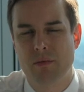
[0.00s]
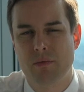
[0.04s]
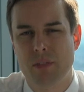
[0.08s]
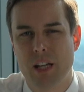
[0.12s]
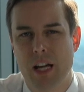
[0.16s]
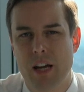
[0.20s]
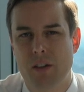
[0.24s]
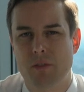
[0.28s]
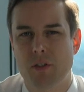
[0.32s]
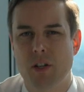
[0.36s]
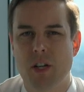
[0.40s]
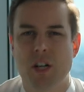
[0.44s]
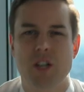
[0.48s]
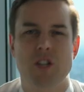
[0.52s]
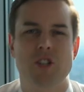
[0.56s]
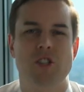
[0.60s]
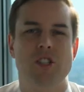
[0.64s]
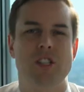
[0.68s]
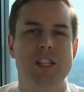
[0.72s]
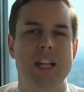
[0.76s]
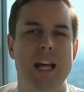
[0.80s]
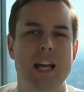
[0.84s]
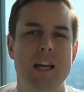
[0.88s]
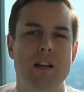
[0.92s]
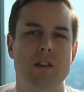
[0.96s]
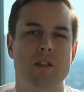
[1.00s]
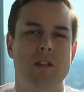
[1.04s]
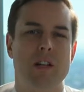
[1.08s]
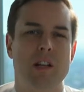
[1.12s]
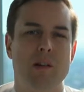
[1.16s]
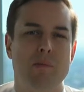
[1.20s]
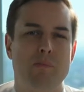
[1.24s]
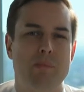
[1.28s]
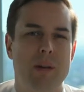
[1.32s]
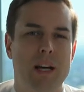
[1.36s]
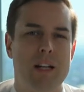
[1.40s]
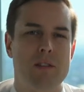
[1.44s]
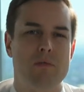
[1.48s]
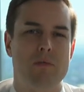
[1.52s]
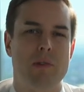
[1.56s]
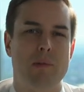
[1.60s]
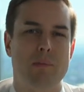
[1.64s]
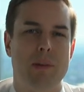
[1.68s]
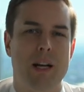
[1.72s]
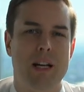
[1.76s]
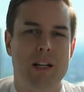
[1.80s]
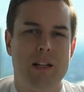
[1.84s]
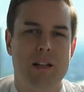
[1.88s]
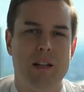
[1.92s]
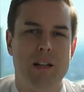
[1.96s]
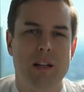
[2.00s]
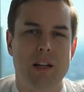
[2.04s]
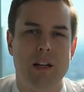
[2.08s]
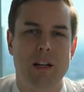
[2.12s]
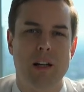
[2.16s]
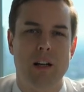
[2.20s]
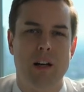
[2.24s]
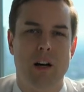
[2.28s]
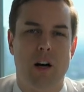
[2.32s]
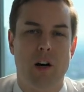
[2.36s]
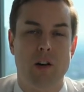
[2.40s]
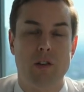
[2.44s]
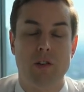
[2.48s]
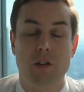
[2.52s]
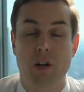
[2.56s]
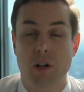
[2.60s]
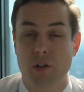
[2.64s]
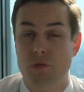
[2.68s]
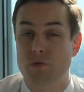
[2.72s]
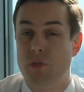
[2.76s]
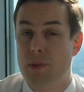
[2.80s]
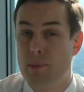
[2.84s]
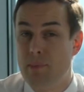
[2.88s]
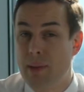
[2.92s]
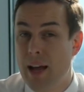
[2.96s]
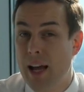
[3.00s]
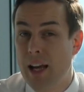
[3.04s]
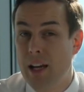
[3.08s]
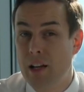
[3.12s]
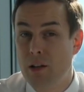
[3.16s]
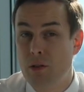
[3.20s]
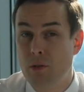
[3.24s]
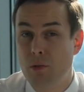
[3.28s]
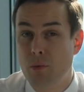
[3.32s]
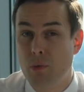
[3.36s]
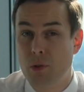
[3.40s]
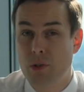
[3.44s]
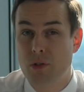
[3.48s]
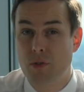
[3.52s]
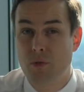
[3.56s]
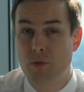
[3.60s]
The average stake on a bet remain on, on remain was